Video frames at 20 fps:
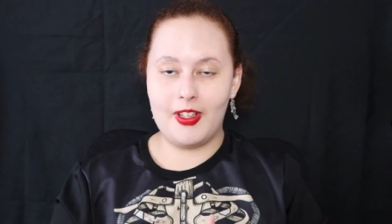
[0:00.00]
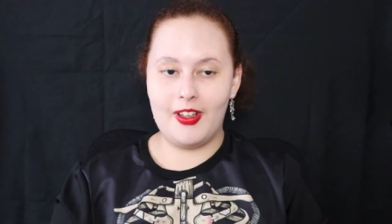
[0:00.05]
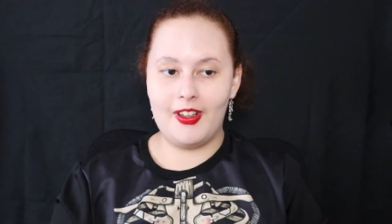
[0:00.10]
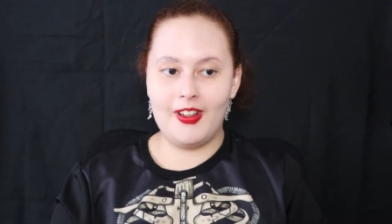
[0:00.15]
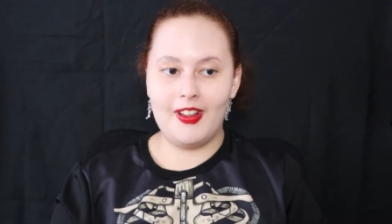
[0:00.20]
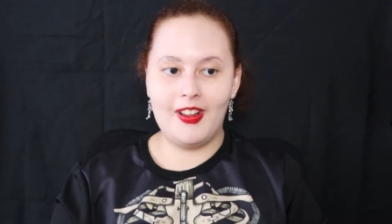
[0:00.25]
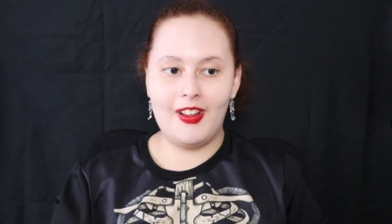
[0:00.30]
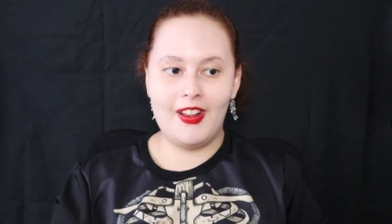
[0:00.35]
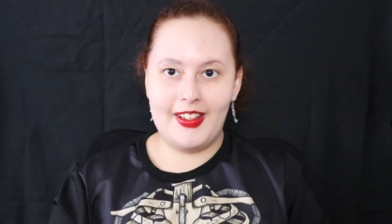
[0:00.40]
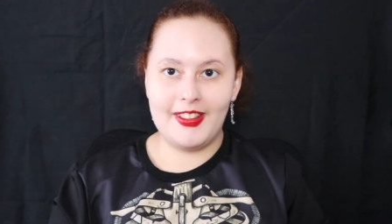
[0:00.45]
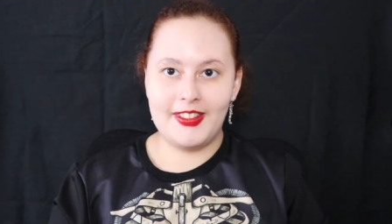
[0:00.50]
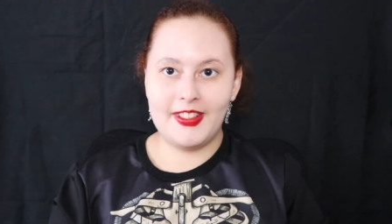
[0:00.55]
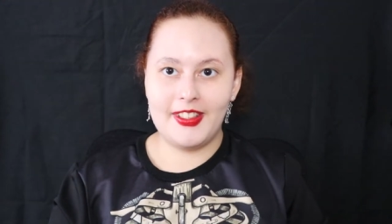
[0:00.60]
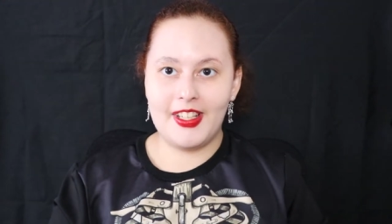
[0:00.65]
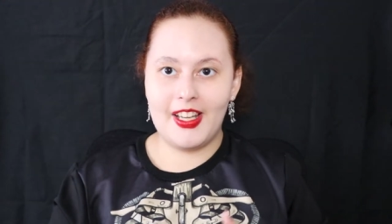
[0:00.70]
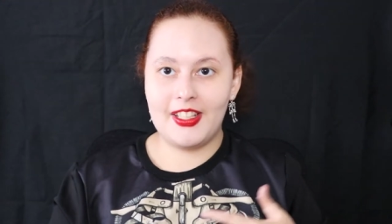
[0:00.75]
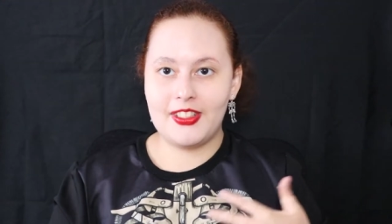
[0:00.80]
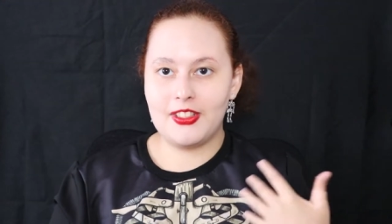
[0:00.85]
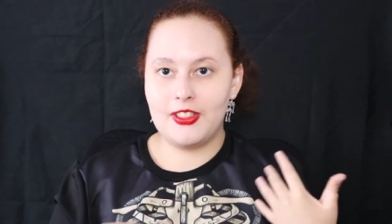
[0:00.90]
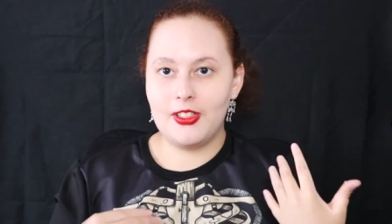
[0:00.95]
girl, and she
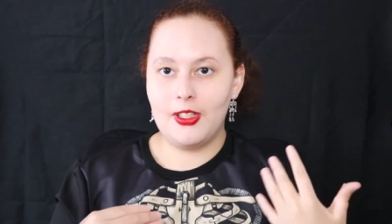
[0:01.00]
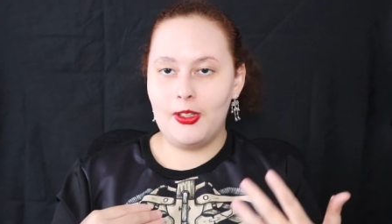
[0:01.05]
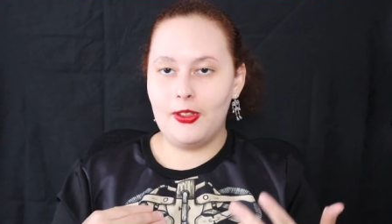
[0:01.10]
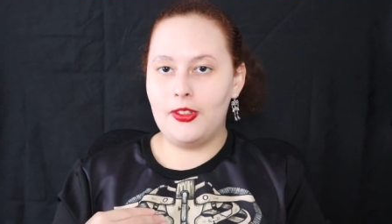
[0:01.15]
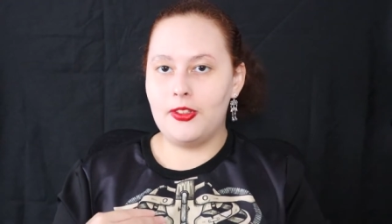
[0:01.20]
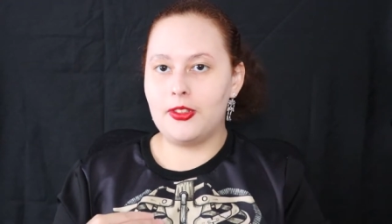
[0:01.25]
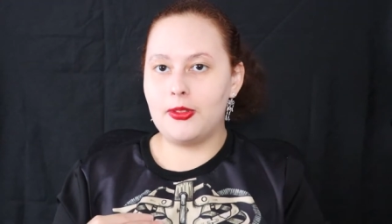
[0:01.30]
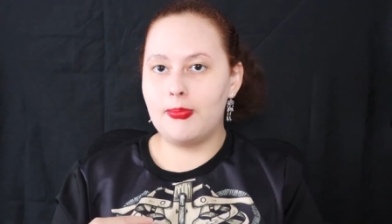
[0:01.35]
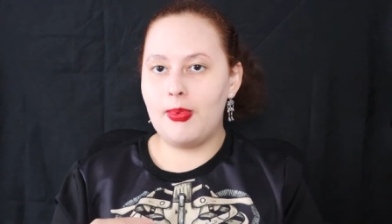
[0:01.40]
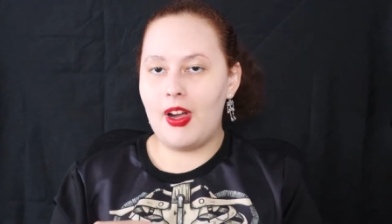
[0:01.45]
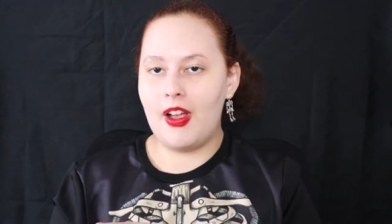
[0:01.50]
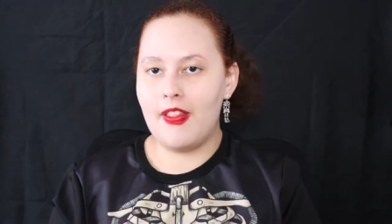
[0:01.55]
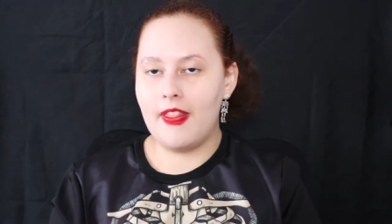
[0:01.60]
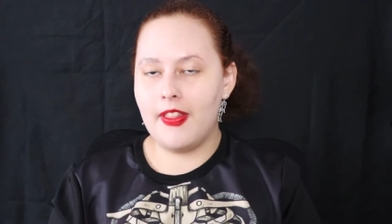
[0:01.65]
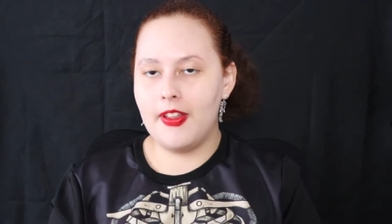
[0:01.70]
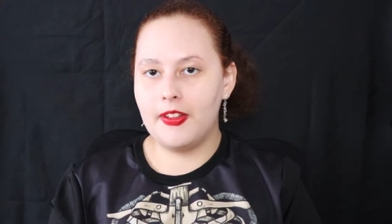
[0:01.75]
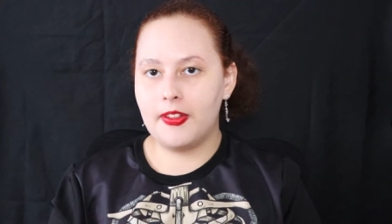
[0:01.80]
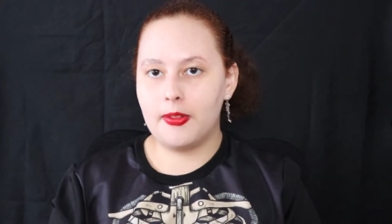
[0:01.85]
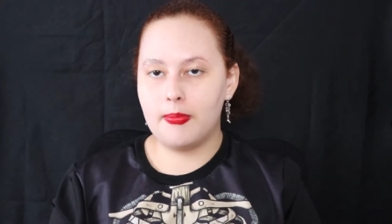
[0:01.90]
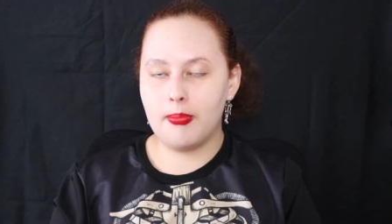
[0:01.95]
gets noticed by
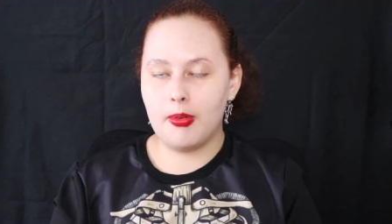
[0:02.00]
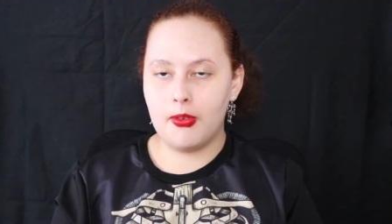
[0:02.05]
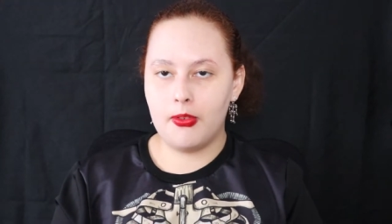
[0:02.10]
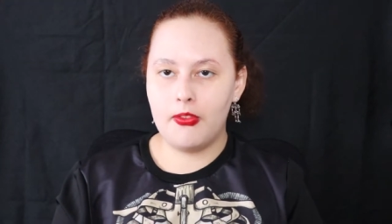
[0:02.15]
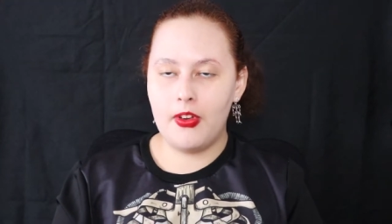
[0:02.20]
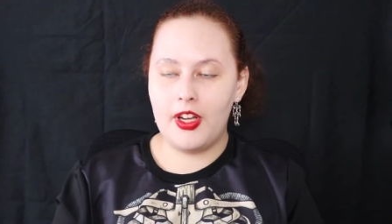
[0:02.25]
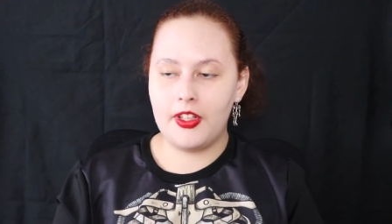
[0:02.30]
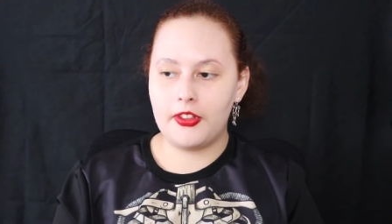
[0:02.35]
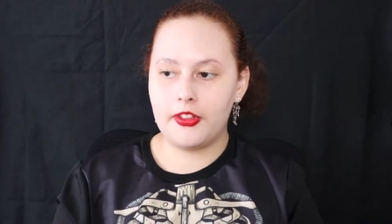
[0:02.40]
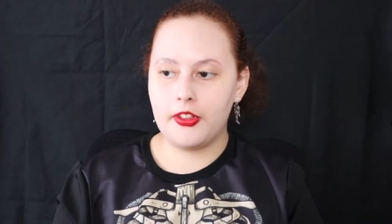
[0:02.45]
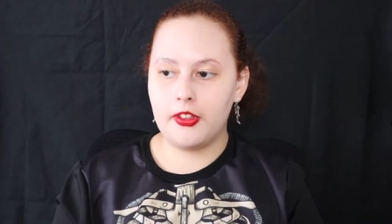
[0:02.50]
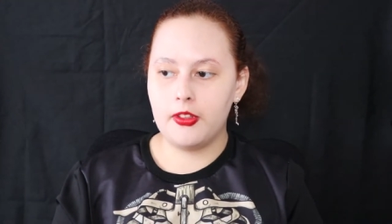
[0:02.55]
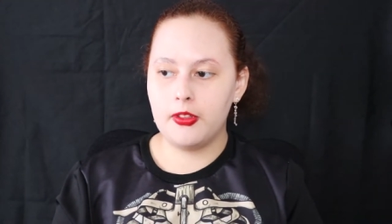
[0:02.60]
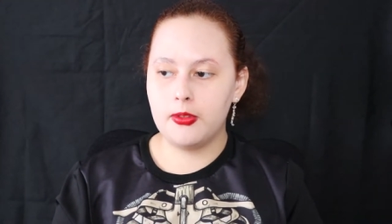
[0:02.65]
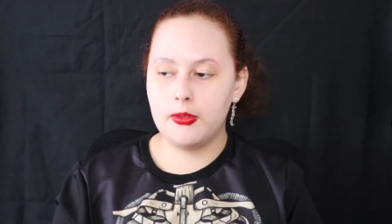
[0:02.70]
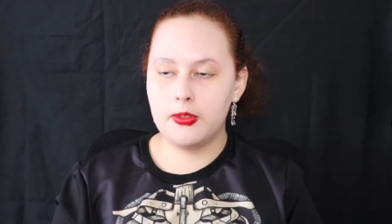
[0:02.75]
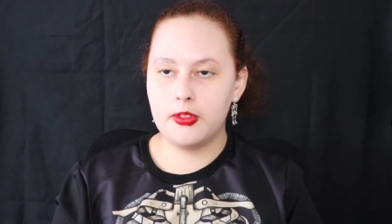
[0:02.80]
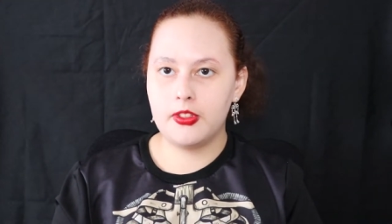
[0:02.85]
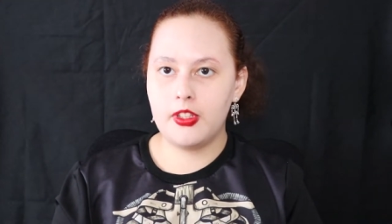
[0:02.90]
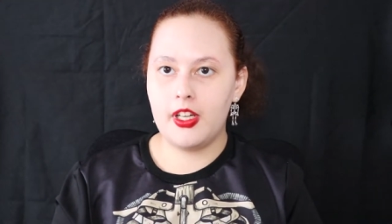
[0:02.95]
this professor
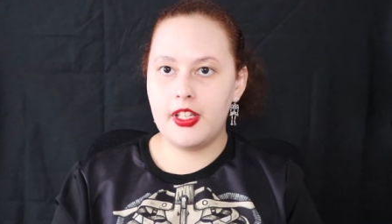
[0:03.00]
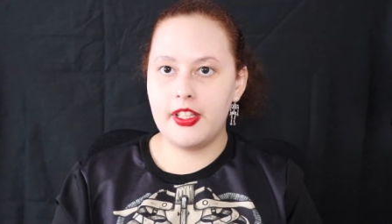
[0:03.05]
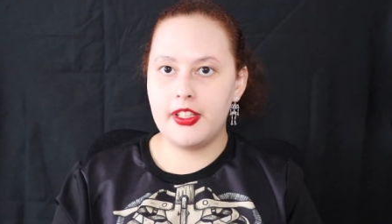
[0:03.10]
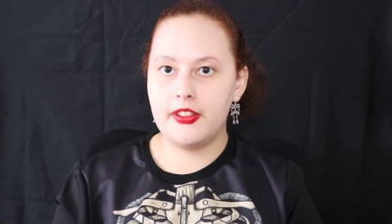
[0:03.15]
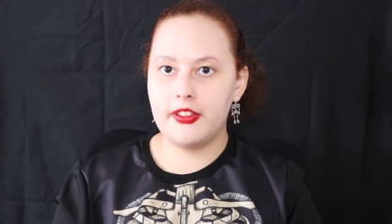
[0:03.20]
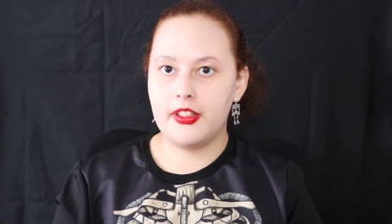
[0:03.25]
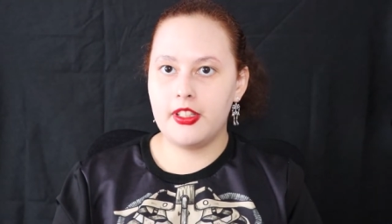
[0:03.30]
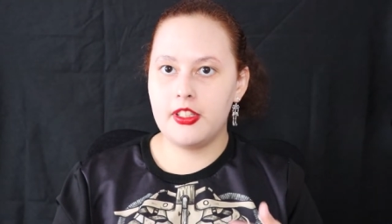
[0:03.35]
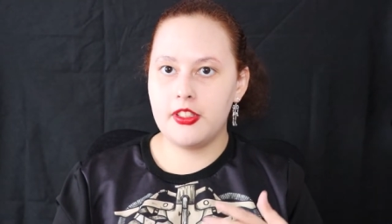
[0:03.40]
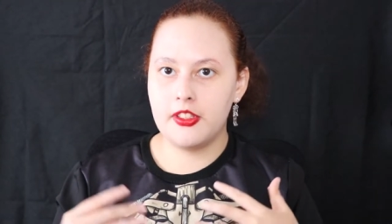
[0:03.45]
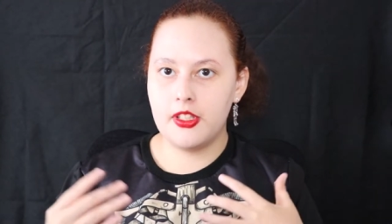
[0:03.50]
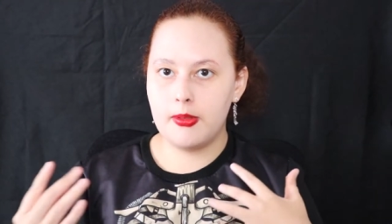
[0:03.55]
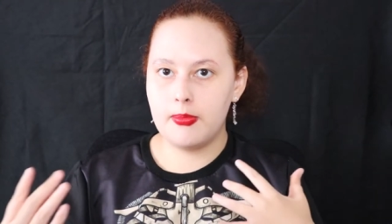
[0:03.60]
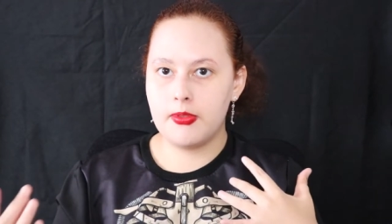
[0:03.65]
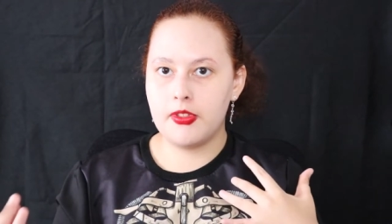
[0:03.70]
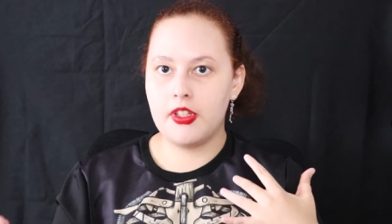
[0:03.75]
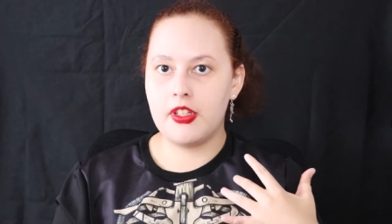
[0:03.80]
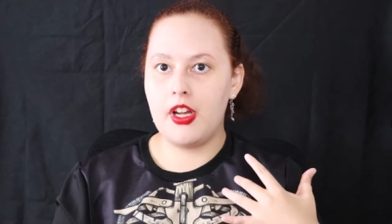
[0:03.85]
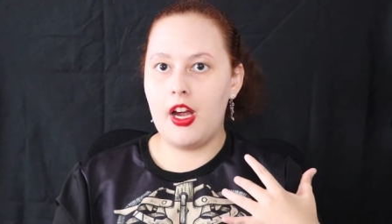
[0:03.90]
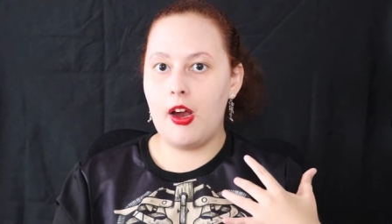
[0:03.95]
who studies
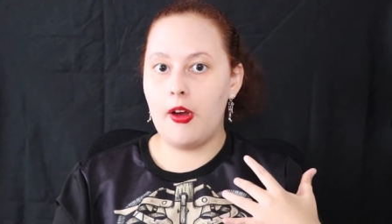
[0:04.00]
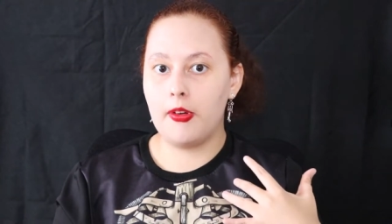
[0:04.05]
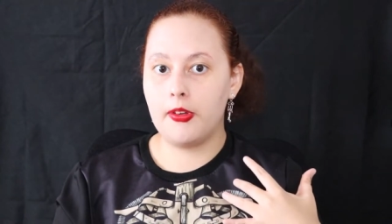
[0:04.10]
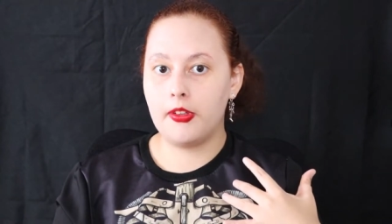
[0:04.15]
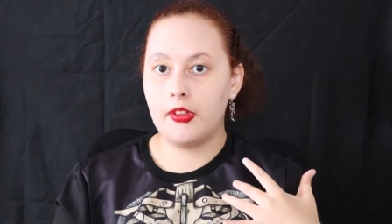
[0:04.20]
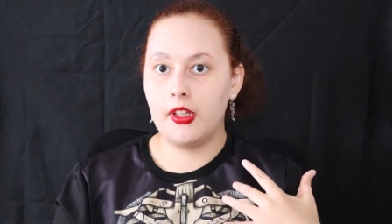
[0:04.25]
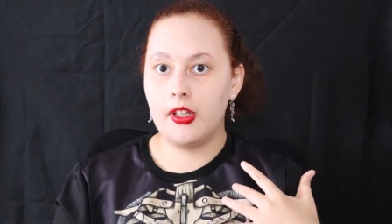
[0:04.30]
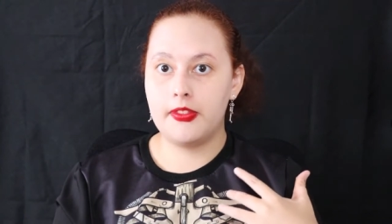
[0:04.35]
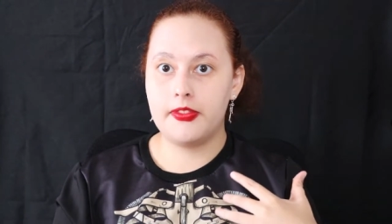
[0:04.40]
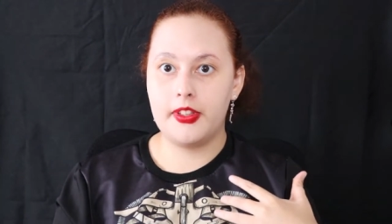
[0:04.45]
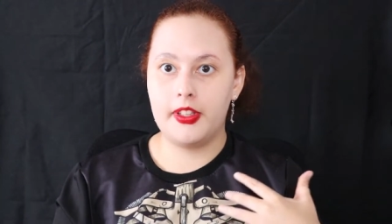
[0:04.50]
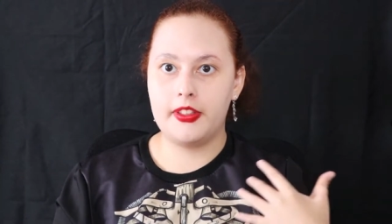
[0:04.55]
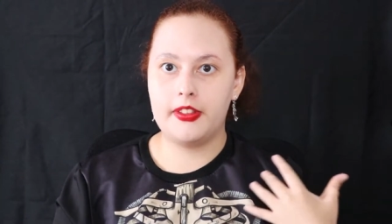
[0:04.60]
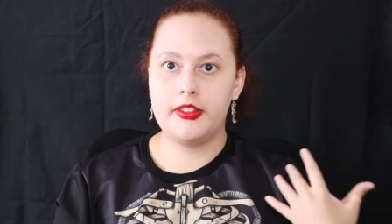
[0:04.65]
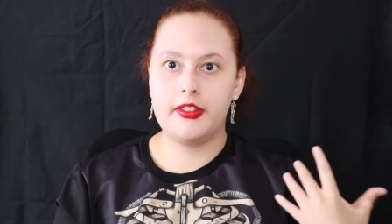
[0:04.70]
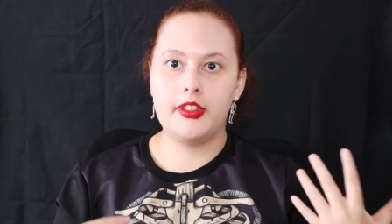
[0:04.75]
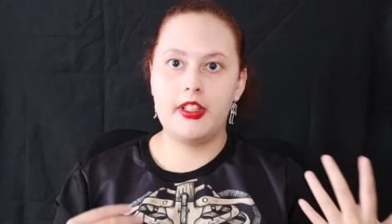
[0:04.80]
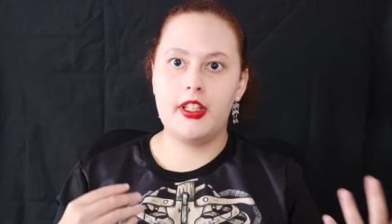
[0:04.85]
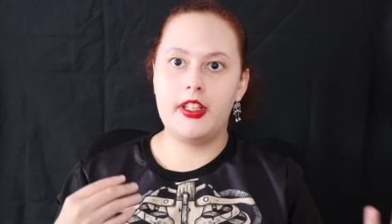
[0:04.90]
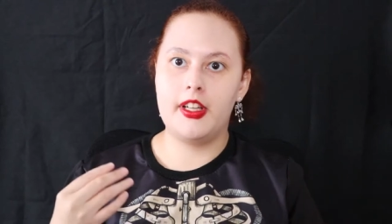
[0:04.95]
Egyptian
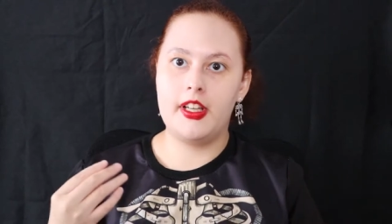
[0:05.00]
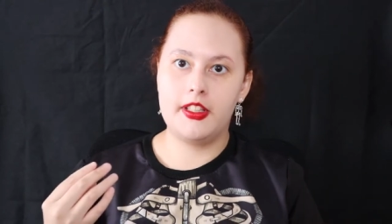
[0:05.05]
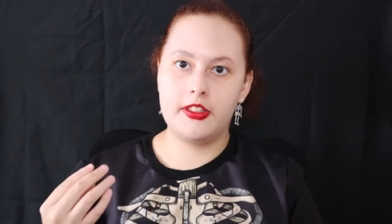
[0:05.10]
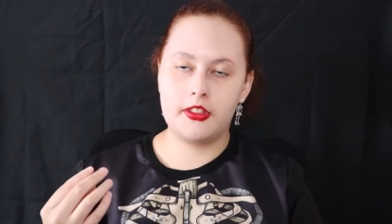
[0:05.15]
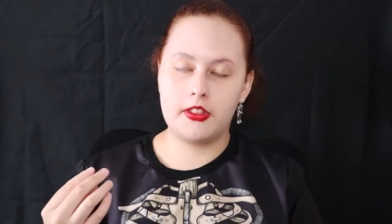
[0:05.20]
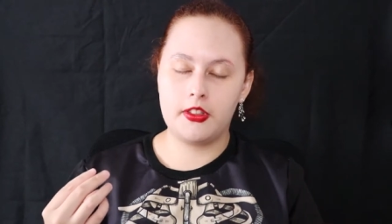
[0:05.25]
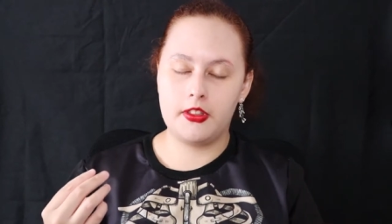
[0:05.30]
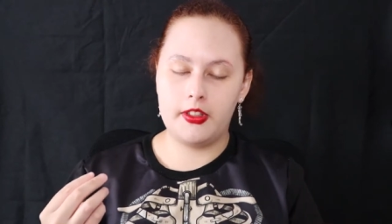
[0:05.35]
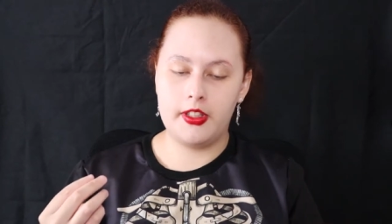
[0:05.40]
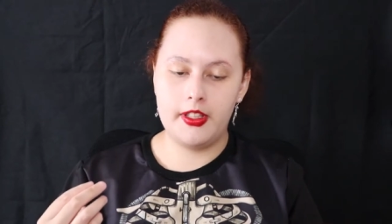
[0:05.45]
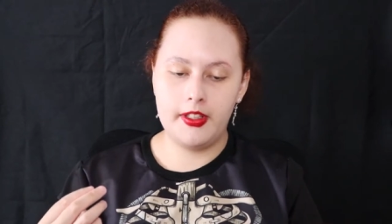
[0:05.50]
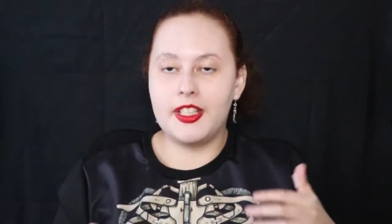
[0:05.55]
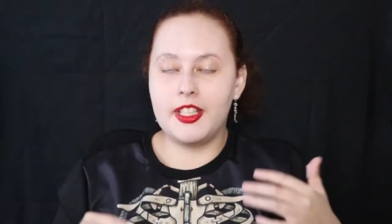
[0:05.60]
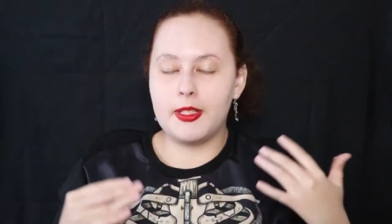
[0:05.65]
hieroglyphics and history.